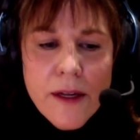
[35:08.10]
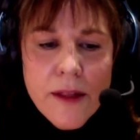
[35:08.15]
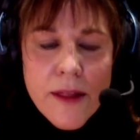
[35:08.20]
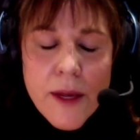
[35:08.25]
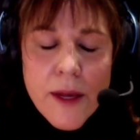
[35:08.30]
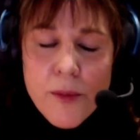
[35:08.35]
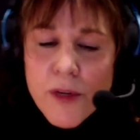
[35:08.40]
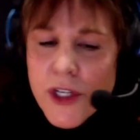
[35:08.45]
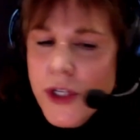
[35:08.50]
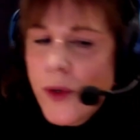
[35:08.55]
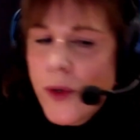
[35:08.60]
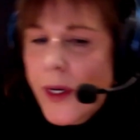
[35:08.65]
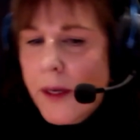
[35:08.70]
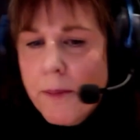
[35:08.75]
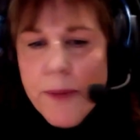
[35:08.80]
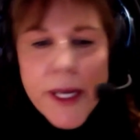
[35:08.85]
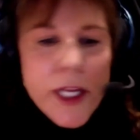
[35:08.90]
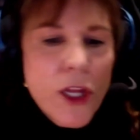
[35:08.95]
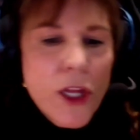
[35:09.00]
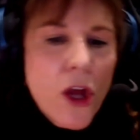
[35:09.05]
they were doing
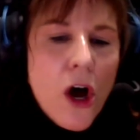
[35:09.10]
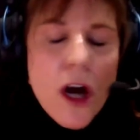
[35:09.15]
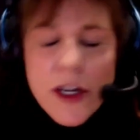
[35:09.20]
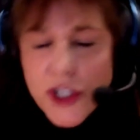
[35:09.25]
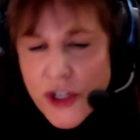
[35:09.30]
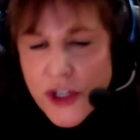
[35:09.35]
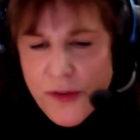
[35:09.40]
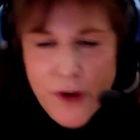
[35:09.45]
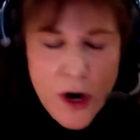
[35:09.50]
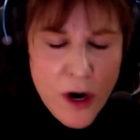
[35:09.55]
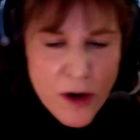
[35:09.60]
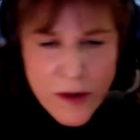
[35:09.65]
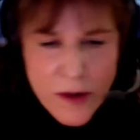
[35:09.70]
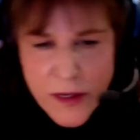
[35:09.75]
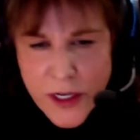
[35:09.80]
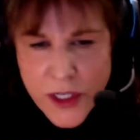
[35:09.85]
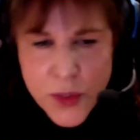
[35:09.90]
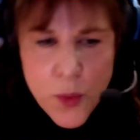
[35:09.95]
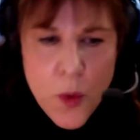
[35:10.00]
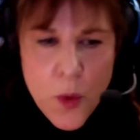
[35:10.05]
a big launch for Heart of
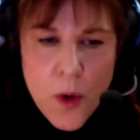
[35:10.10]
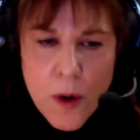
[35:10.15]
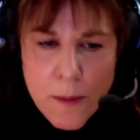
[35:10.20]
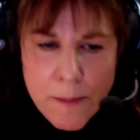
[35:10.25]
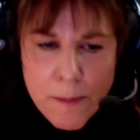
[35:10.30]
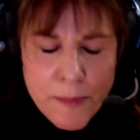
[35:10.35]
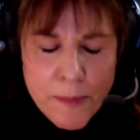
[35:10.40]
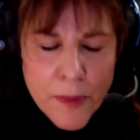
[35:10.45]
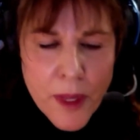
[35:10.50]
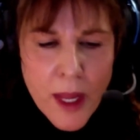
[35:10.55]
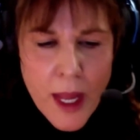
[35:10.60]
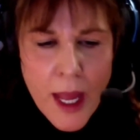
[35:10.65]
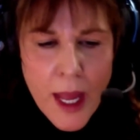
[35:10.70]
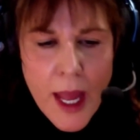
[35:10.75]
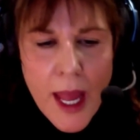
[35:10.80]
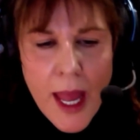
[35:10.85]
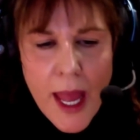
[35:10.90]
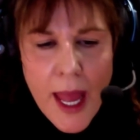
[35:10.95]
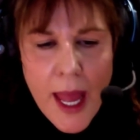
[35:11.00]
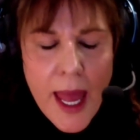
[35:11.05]
the Swarm.
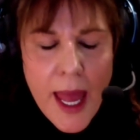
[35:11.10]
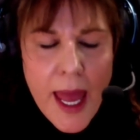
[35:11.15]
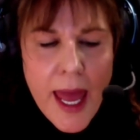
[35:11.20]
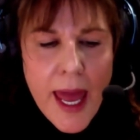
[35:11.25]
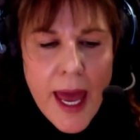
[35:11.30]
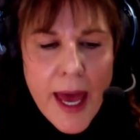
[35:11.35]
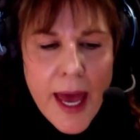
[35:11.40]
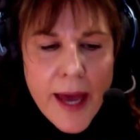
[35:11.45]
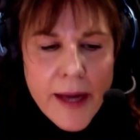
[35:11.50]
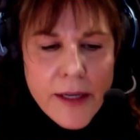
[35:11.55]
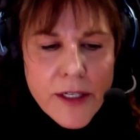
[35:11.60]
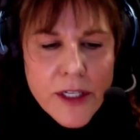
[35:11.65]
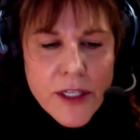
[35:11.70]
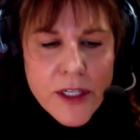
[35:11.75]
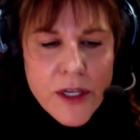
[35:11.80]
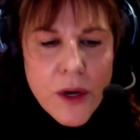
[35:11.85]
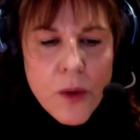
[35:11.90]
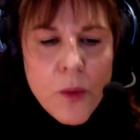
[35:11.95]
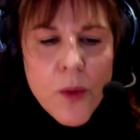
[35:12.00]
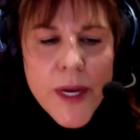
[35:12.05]
And
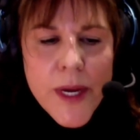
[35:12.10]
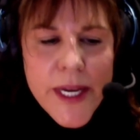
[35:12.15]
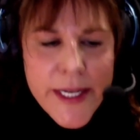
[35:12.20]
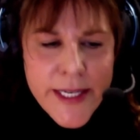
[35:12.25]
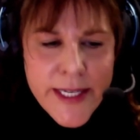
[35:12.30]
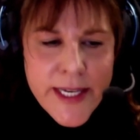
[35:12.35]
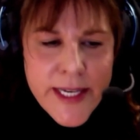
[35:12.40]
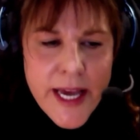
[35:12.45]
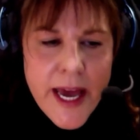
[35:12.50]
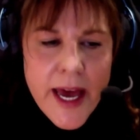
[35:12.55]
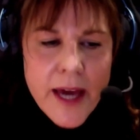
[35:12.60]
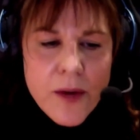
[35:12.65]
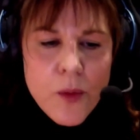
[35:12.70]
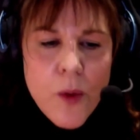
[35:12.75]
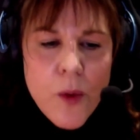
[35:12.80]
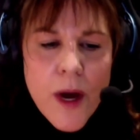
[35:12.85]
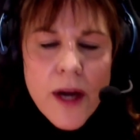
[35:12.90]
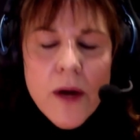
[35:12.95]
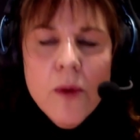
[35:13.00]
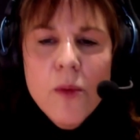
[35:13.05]
so we said,
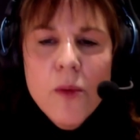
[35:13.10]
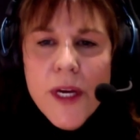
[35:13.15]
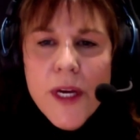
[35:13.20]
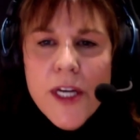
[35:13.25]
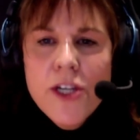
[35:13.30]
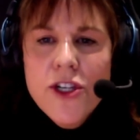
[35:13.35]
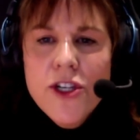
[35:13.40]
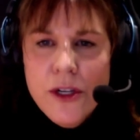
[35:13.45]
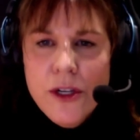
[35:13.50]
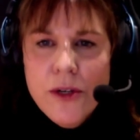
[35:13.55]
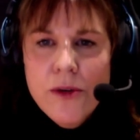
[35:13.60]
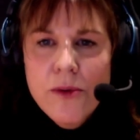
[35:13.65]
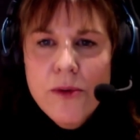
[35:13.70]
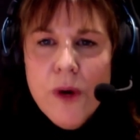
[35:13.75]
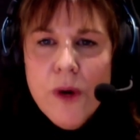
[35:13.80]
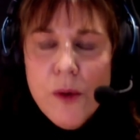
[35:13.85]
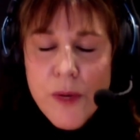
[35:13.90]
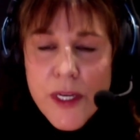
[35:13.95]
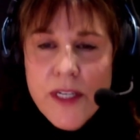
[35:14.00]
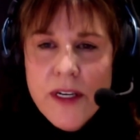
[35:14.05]
why don't we do
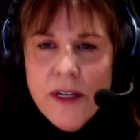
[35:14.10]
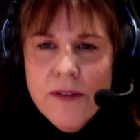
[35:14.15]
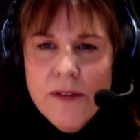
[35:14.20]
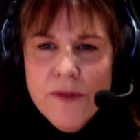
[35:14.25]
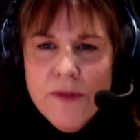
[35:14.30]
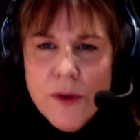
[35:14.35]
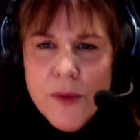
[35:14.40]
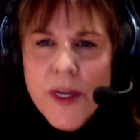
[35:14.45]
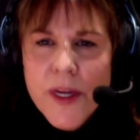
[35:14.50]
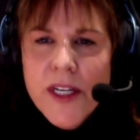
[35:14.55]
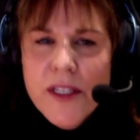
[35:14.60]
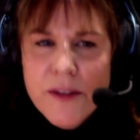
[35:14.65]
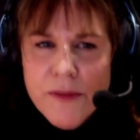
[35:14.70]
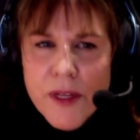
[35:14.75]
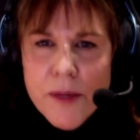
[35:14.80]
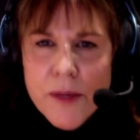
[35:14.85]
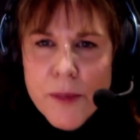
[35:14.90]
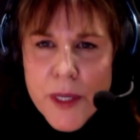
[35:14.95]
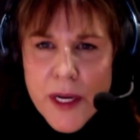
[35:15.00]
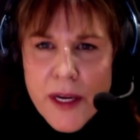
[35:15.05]
what we did for Wings of
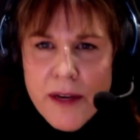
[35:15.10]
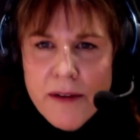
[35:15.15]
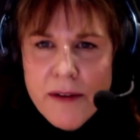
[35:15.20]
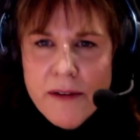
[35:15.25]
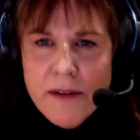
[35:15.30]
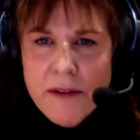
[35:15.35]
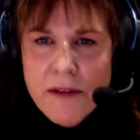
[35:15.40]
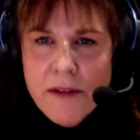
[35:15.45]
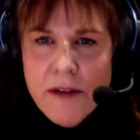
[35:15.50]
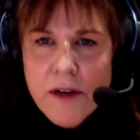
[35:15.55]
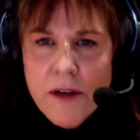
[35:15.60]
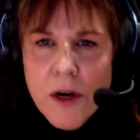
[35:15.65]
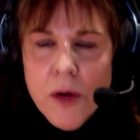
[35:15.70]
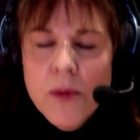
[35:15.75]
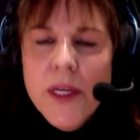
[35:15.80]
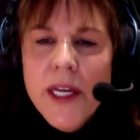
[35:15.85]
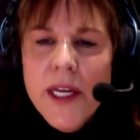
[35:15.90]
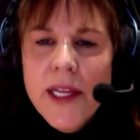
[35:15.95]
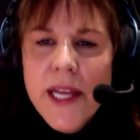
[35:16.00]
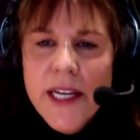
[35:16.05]
Liberty?
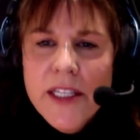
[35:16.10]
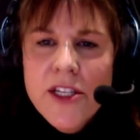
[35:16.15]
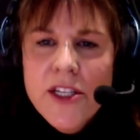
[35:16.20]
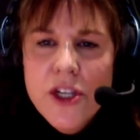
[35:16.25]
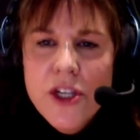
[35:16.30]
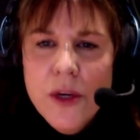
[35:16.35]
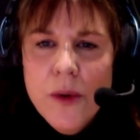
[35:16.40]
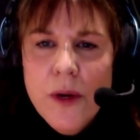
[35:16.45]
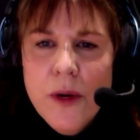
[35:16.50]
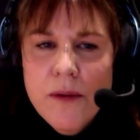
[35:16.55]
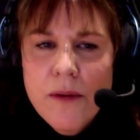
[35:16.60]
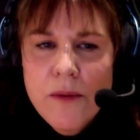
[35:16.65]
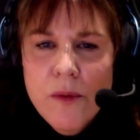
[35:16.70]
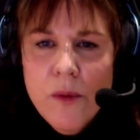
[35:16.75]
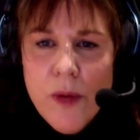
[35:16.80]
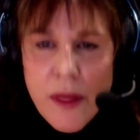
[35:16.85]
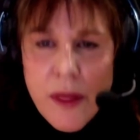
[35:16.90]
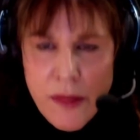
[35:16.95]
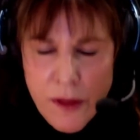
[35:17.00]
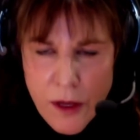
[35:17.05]
Only let's do it
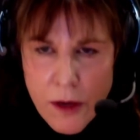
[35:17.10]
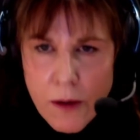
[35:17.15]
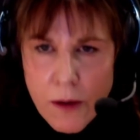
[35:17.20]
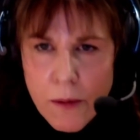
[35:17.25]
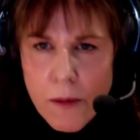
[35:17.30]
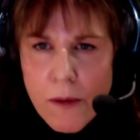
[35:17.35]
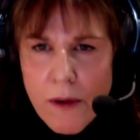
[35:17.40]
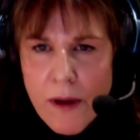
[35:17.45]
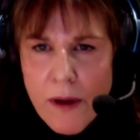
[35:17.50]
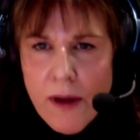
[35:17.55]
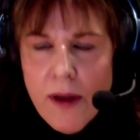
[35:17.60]
with you.